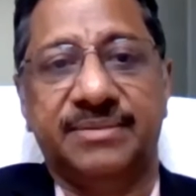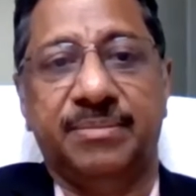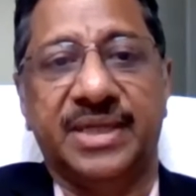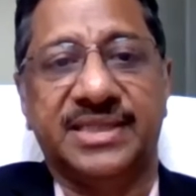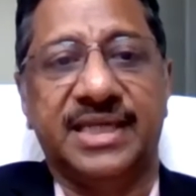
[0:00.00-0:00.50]

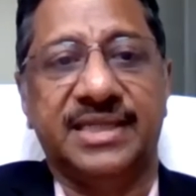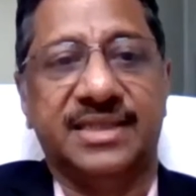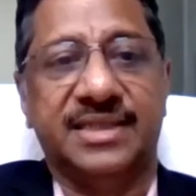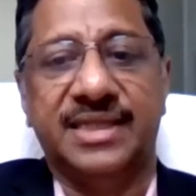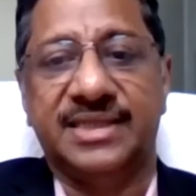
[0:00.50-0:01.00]

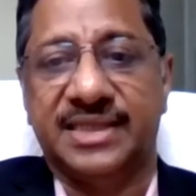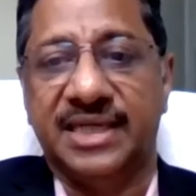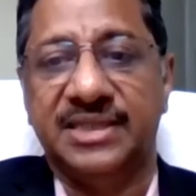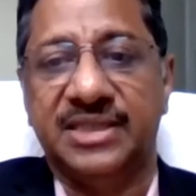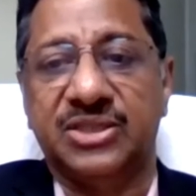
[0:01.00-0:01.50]
message, these
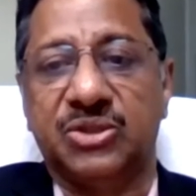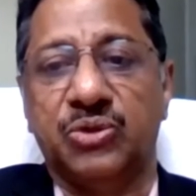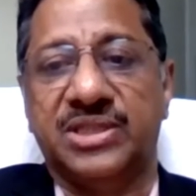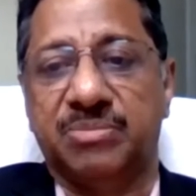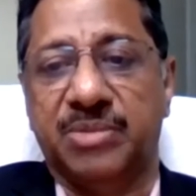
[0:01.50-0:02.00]
changes to
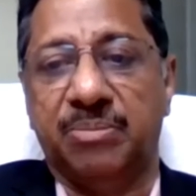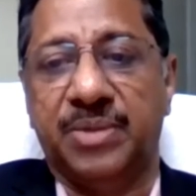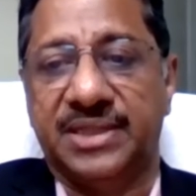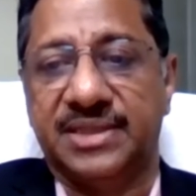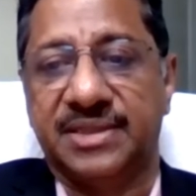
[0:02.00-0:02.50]
its
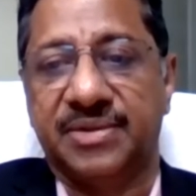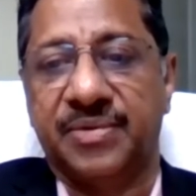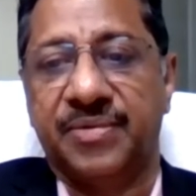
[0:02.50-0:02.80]
members